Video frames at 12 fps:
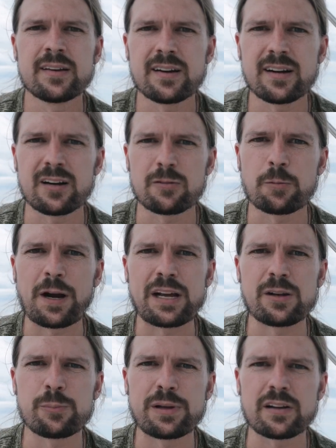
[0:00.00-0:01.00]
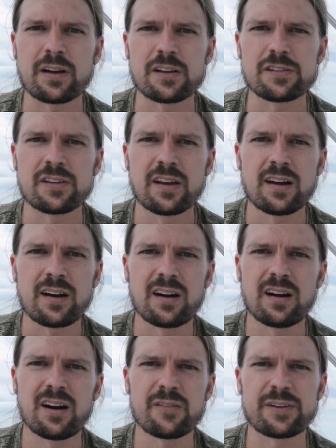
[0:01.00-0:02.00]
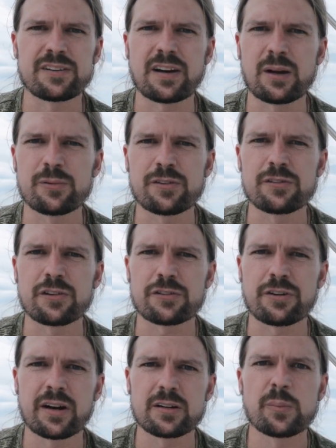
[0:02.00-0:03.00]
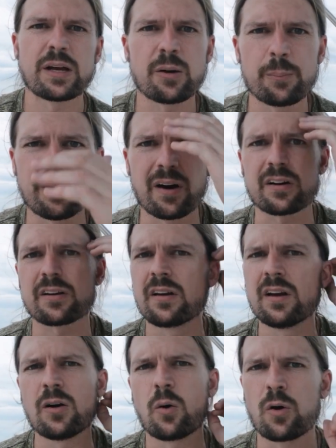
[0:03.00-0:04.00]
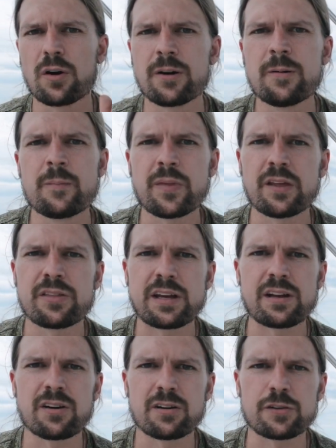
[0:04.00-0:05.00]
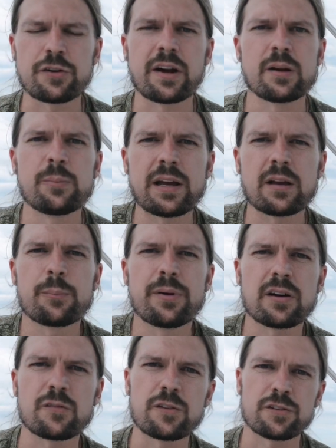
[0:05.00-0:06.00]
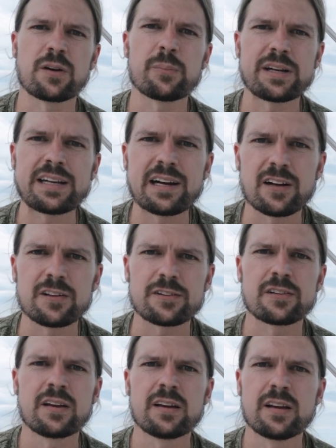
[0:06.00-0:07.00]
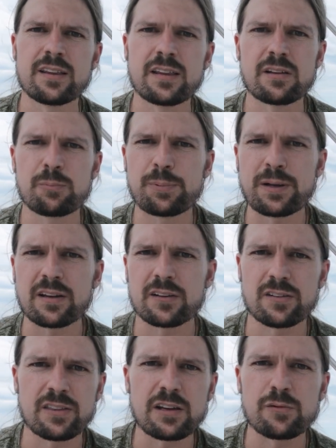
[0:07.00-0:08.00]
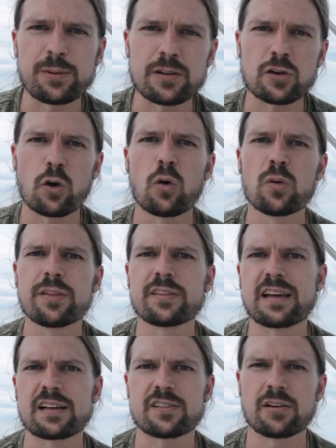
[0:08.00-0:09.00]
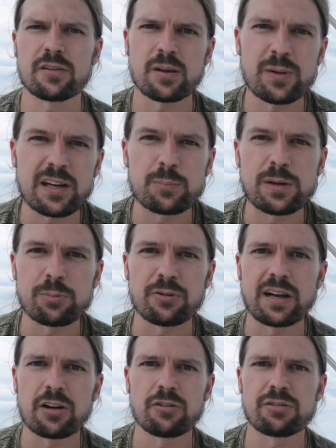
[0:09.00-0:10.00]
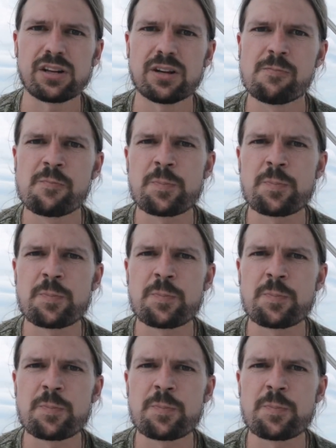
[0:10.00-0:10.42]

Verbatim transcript: uh, right? Because oftentimes they're just trying to make a buck, or they are trying to make a buck for somebody else, and they, because they've been told that that's how they make people healthy.